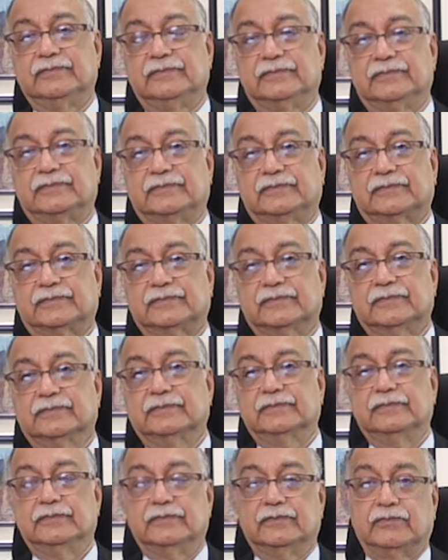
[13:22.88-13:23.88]

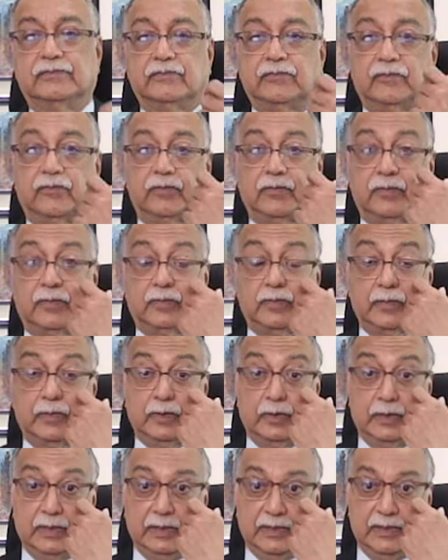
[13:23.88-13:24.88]

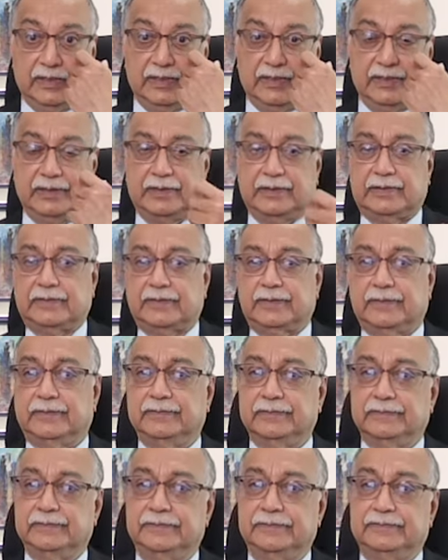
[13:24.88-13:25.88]

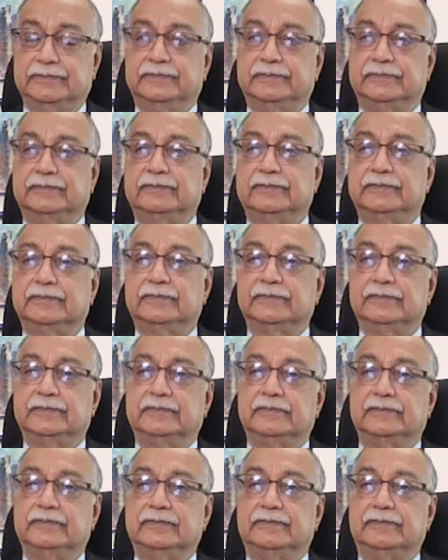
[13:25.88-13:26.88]

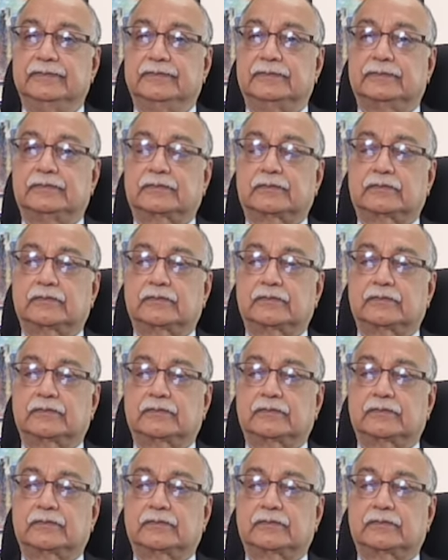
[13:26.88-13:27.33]
No words are spoken by the person on screen.